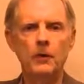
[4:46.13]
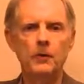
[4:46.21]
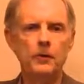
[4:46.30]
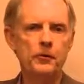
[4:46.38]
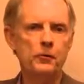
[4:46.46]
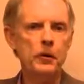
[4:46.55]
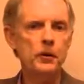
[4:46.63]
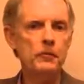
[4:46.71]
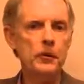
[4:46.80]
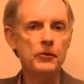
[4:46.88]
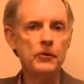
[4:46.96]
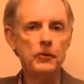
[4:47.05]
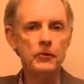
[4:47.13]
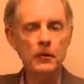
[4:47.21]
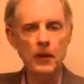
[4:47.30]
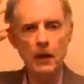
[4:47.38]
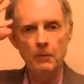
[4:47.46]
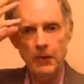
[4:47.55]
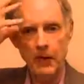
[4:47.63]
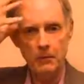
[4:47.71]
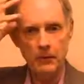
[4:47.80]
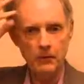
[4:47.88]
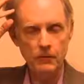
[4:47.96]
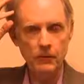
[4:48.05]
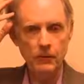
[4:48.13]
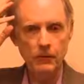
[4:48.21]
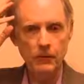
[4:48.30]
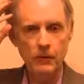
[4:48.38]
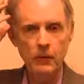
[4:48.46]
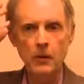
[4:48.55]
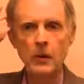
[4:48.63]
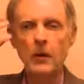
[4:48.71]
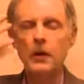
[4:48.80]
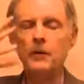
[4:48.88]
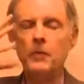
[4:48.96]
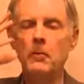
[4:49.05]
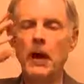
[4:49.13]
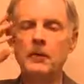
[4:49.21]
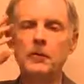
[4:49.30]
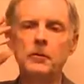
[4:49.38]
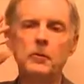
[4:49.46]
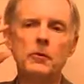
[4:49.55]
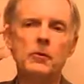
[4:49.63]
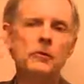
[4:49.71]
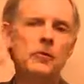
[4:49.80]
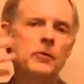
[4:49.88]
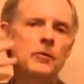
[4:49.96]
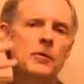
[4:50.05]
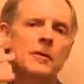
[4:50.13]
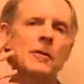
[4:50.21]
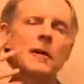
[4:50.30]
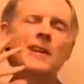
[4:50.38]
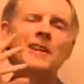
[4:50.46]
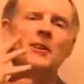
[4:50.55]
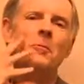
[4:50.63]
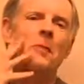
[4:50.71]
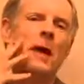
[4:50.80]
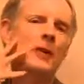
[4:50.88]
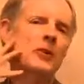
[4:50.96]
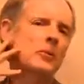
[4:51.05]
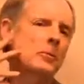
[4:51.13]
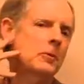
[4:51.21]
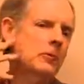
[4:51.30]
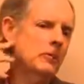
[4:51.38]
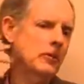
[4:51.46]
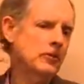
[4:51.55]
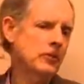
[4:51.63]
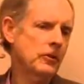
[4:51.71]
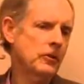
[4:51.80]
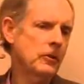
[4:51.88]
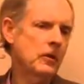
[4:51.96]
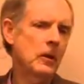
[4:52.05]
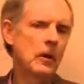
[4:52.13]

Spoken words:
There are three divisions: the ophthalmic division, the maxillary division, the mandibular division.